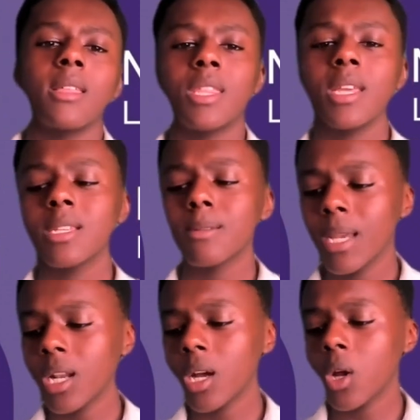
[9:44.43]
things
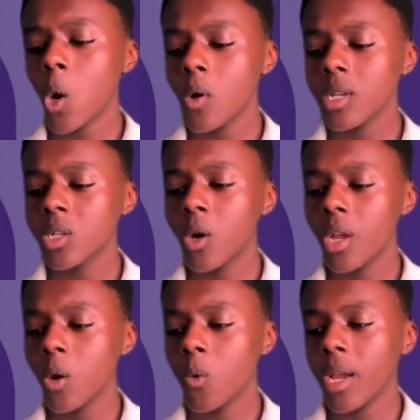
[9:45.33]
may not always go
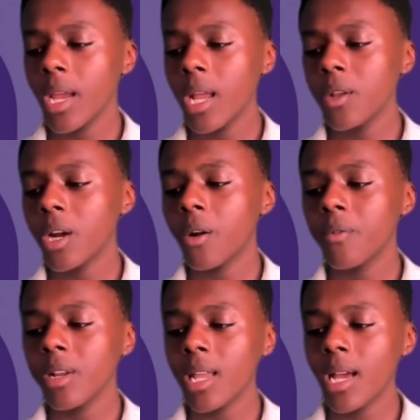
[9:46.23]
your way, and you got to
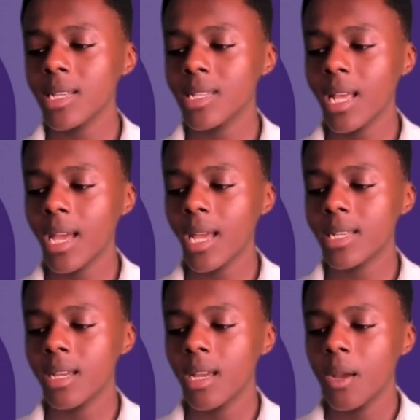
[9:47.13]
realize
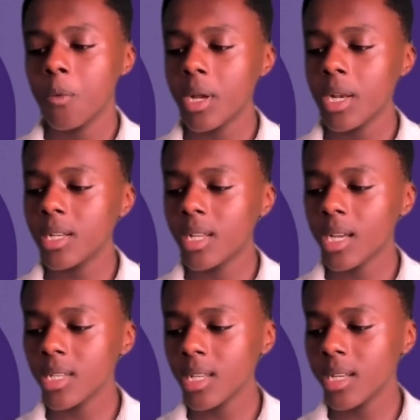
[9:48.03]
that when it
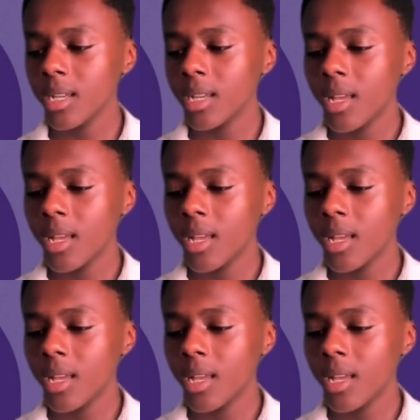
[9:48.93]
doesn't